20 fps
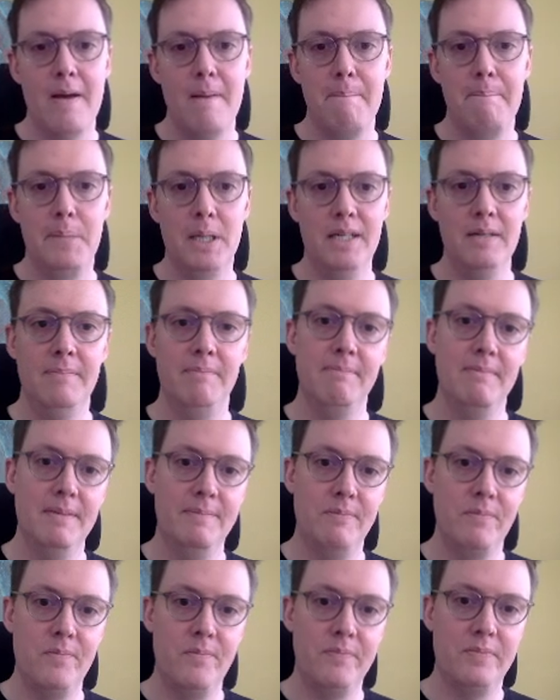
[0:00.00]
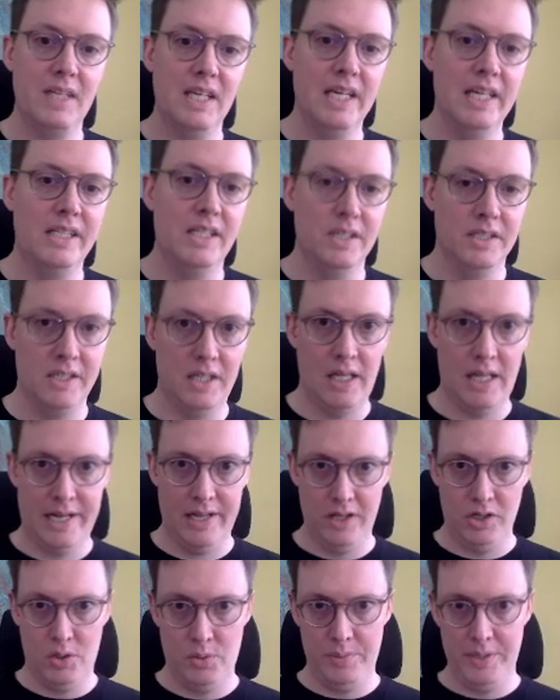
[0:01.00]
But it does allow
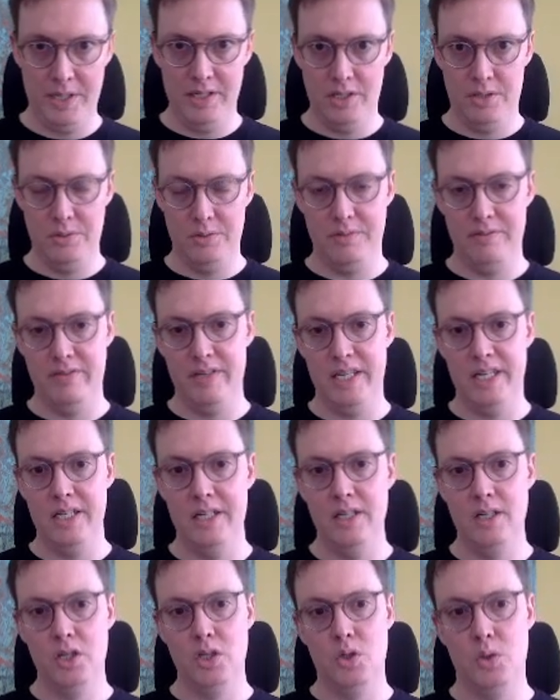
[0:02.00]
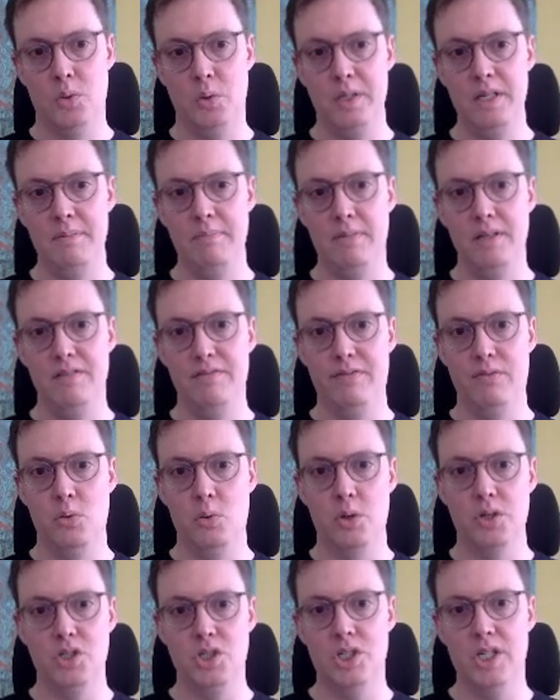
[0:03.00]
the queen to invade. Queen
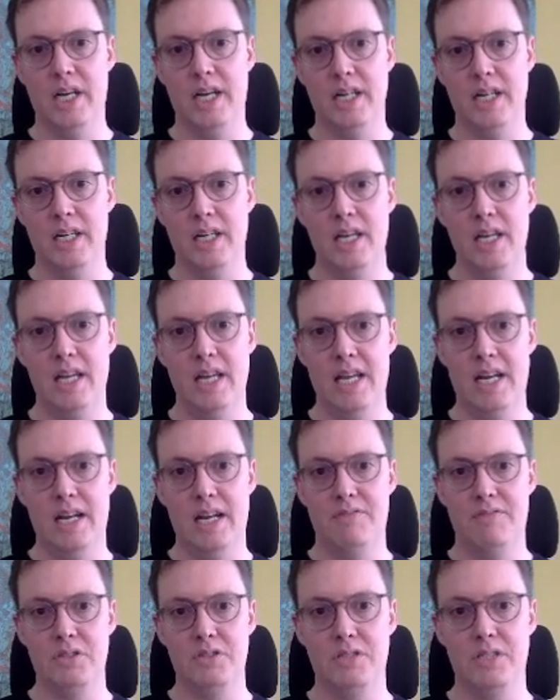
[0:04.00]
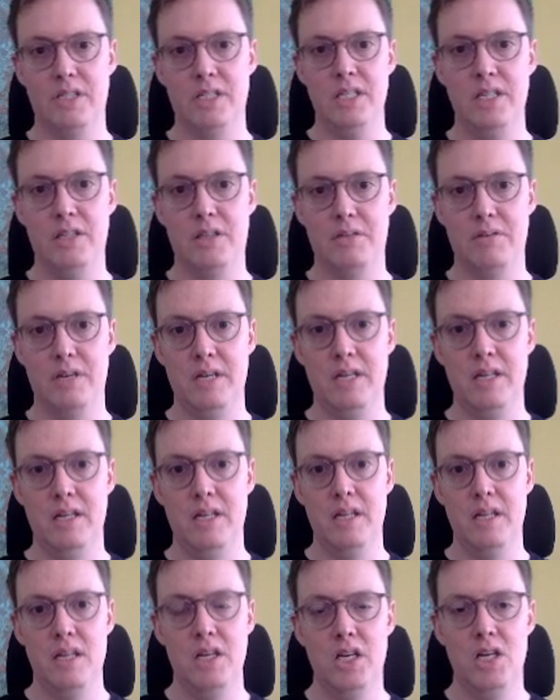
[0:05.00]
b4 check, and after c3,
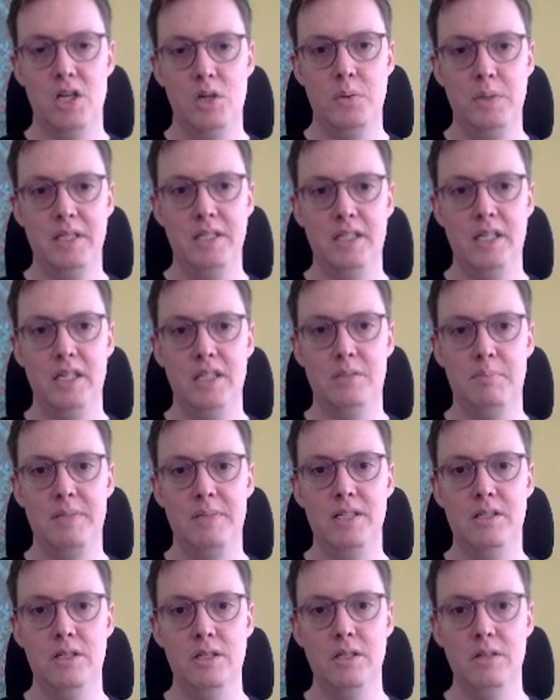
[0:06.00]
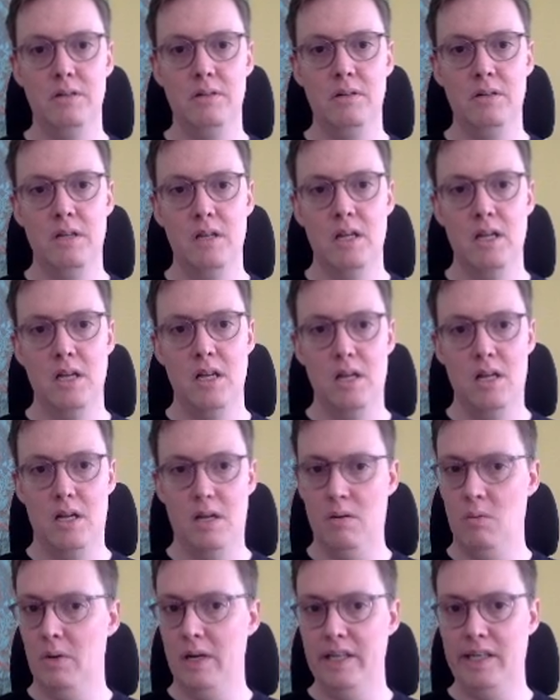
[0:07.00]
queen takes b2.
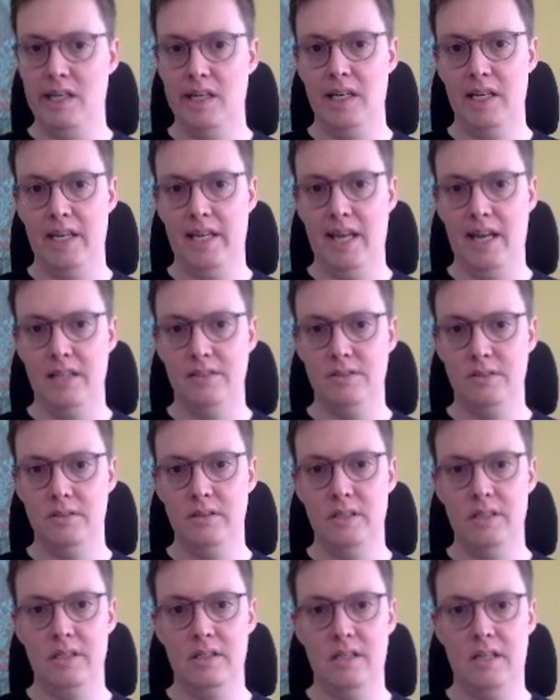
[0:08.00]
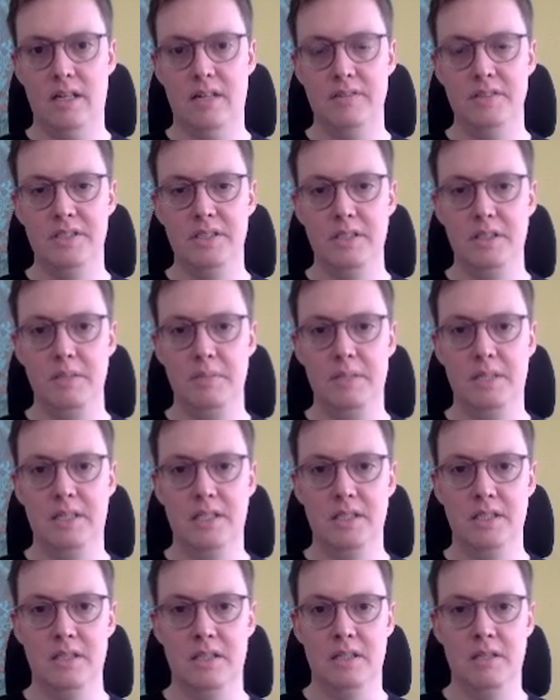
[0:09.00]
White can't castle here, obviously,
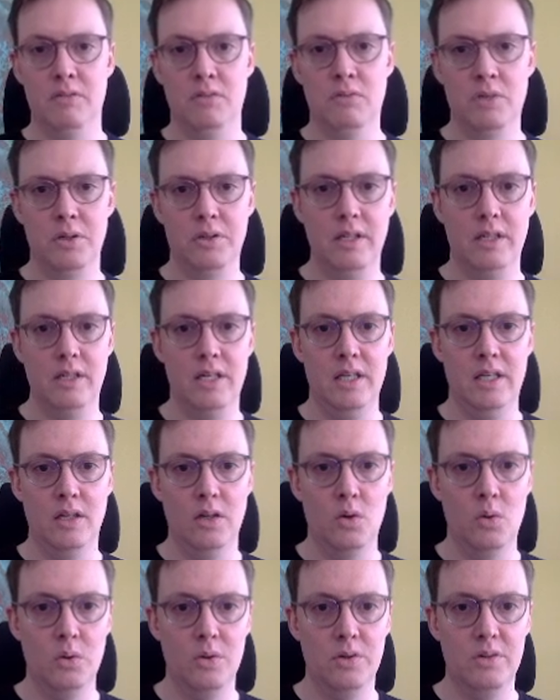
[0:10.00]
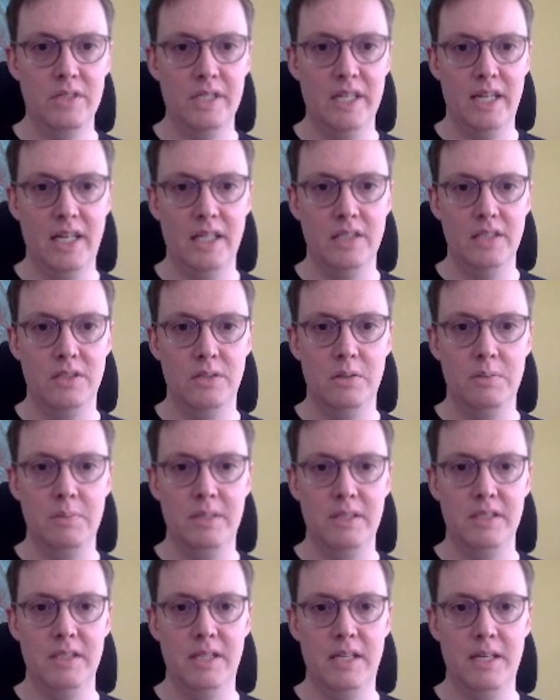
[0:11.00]
because the rook in the corner is hanging, so he
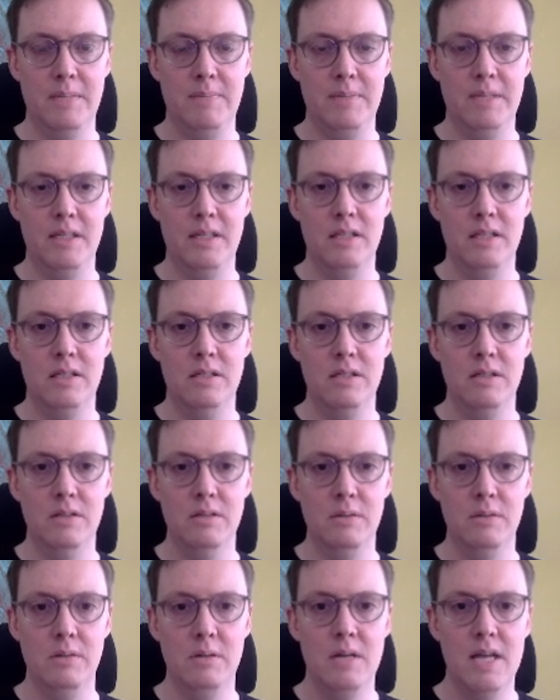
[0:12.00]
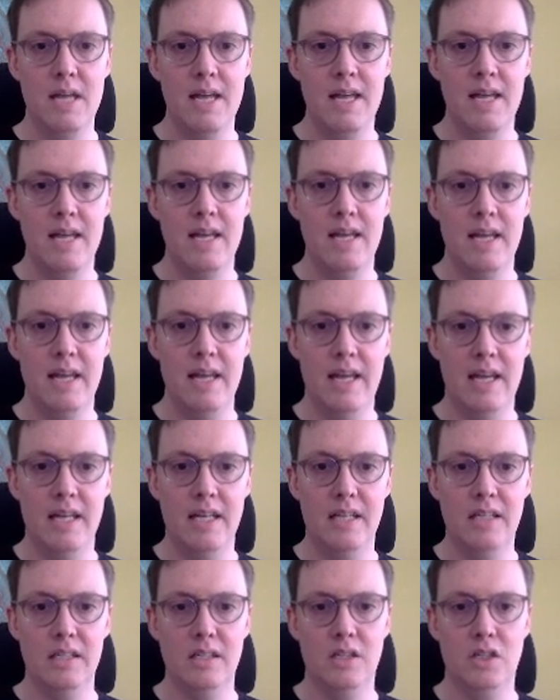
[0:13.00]
plays knight bd2,
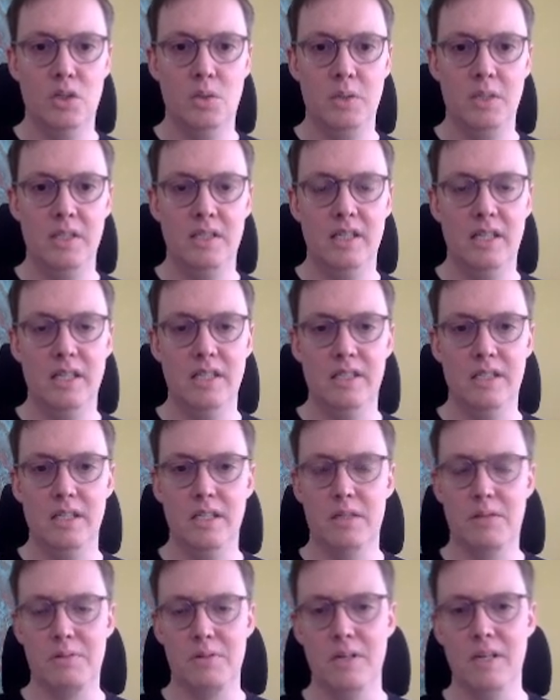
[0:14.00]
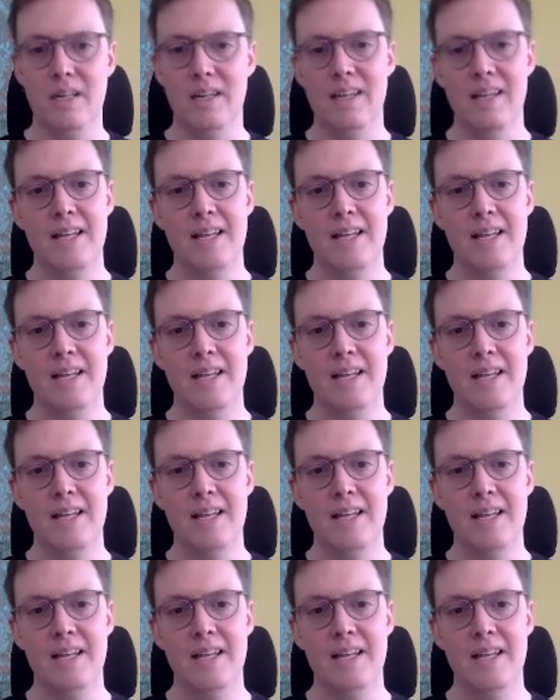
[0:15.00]
and queen takes c3.